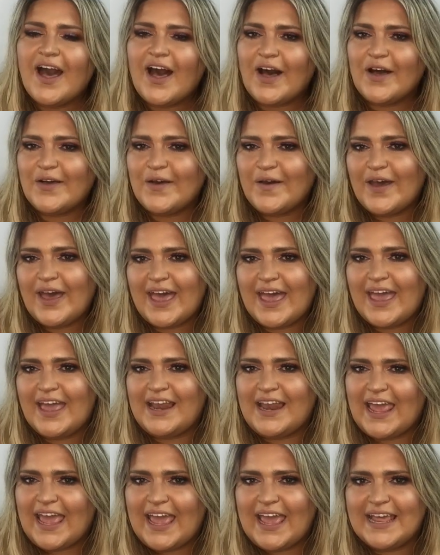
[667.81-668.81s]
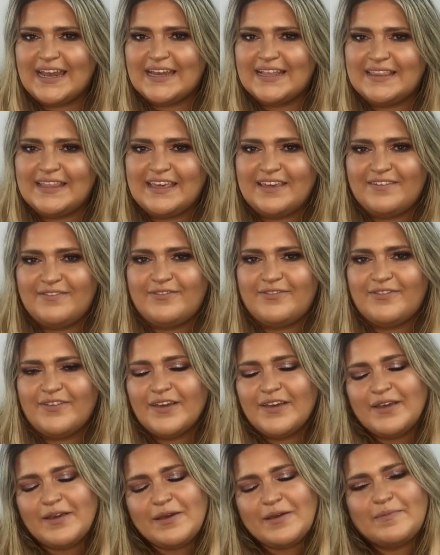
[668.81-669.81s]
I'll go ahead and leave
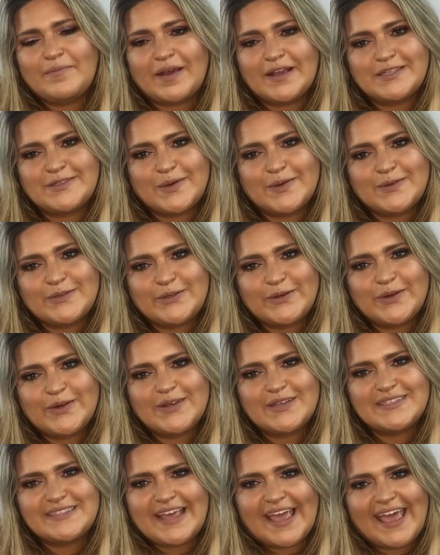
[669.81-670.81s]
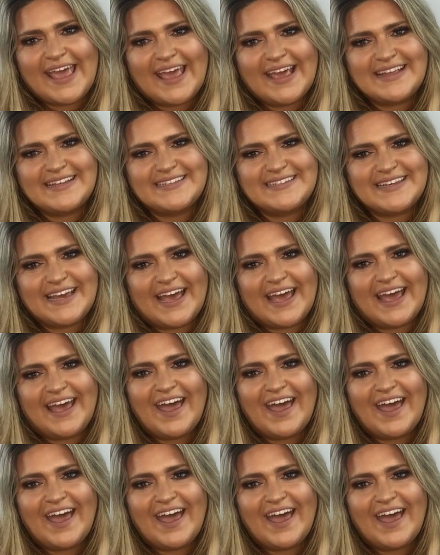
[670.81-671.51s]
my socials, and